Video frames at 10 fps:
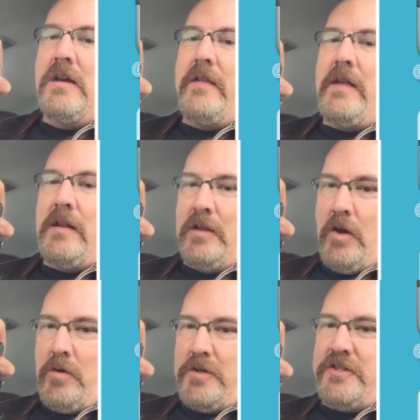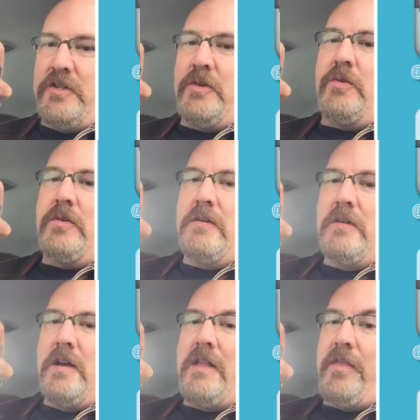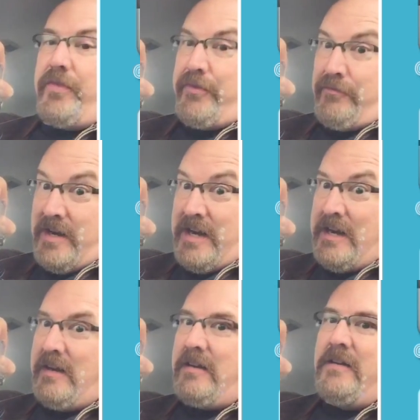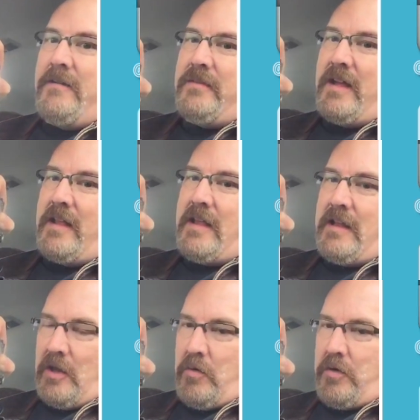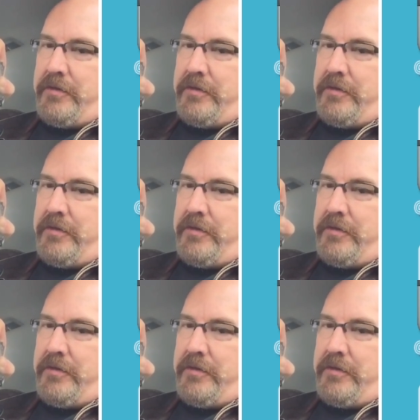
and then lower two, and then three, and then lower